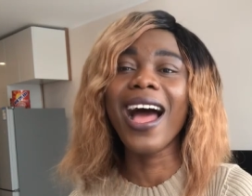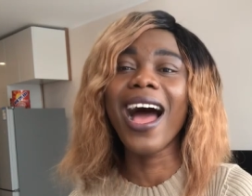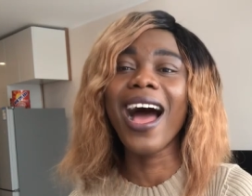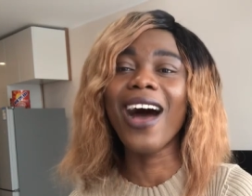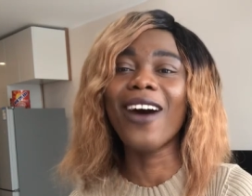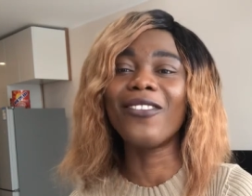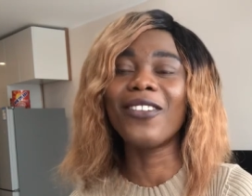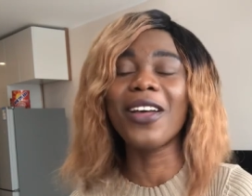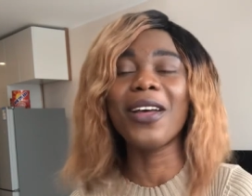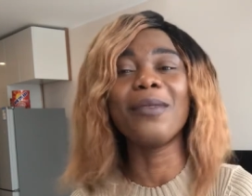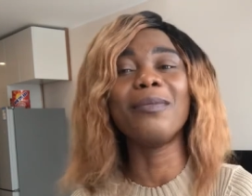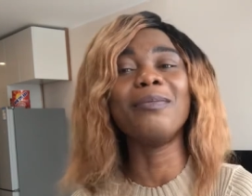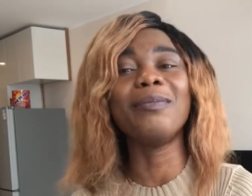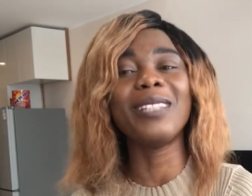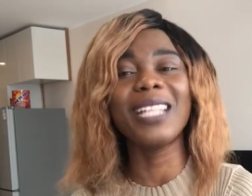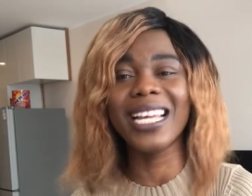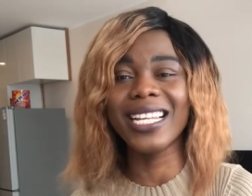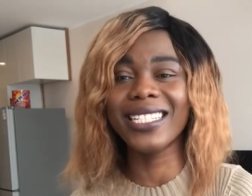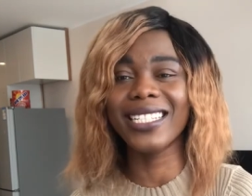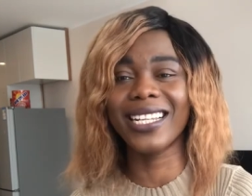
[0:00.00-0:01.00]
Have a
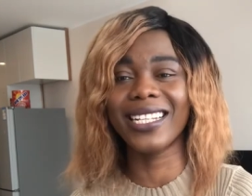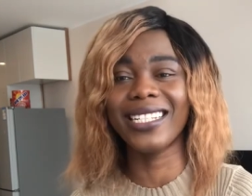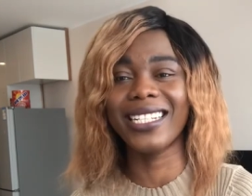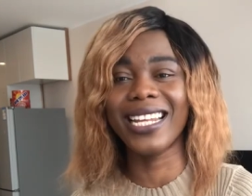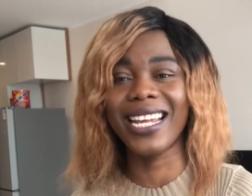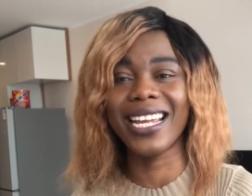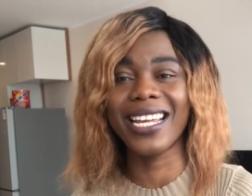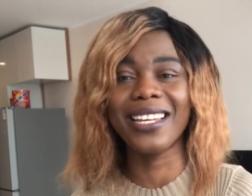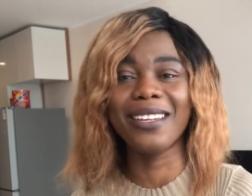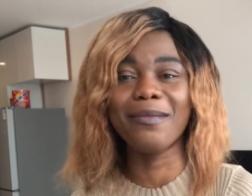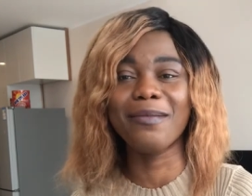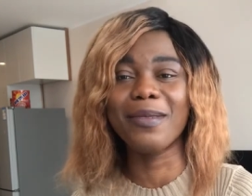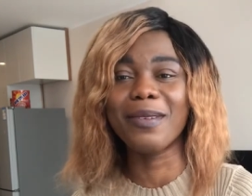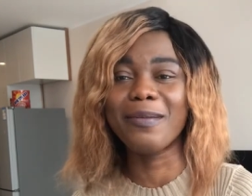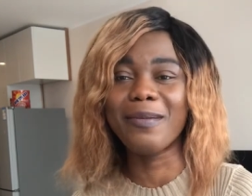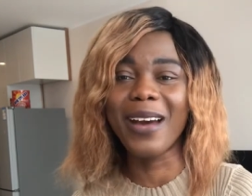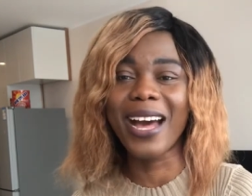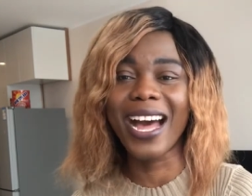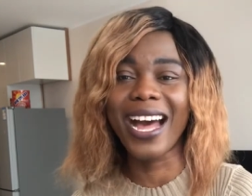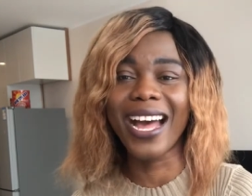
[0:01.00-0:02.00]
blessed day.
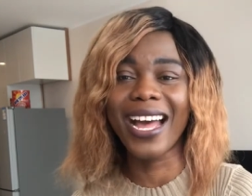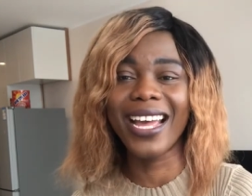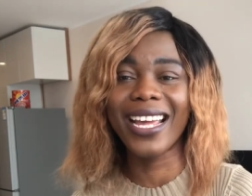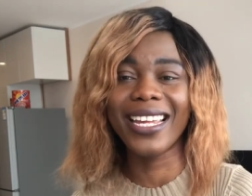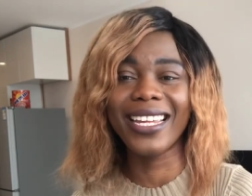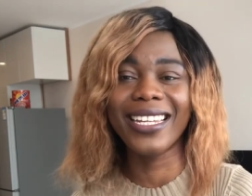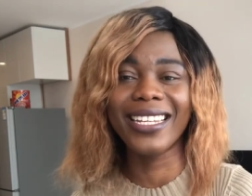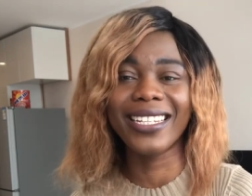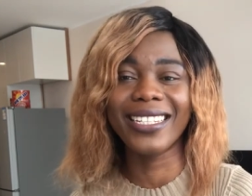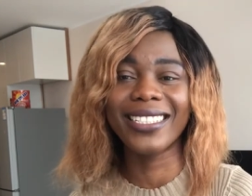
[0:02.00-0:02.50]
Bye-bye.